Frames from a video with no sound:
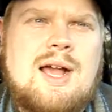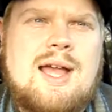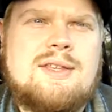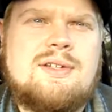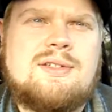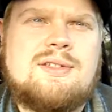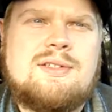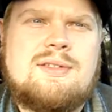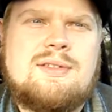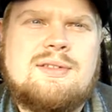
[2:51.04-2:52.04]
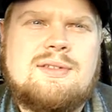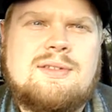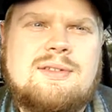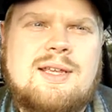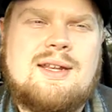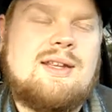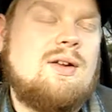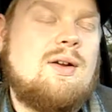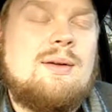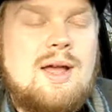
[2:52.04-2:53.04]
I just, and you
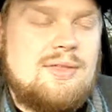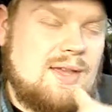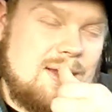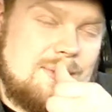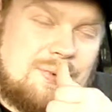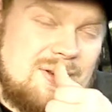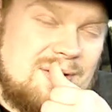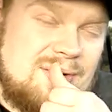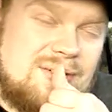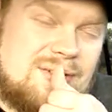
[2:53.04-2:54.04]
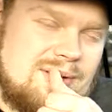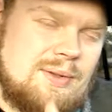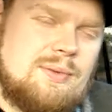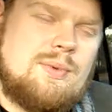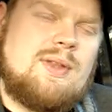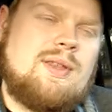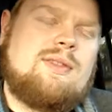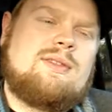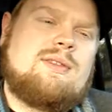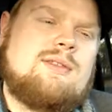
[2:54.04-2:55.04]
know, I think I'm pretty good
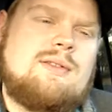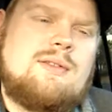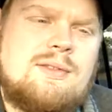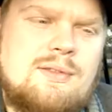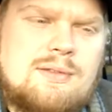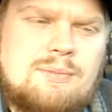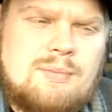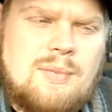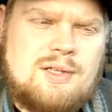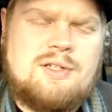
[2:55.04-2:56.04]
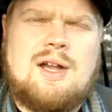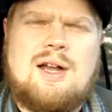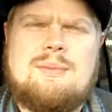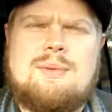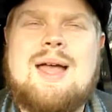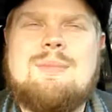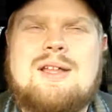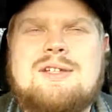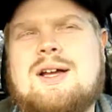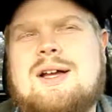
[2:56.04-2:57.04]
with my job, at
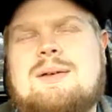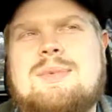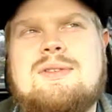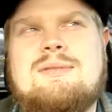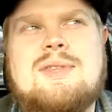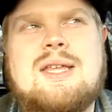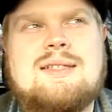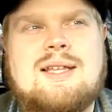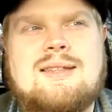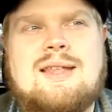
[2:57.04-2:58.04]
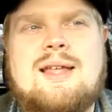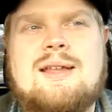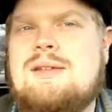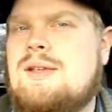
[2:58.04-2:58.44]
my job, and things like that.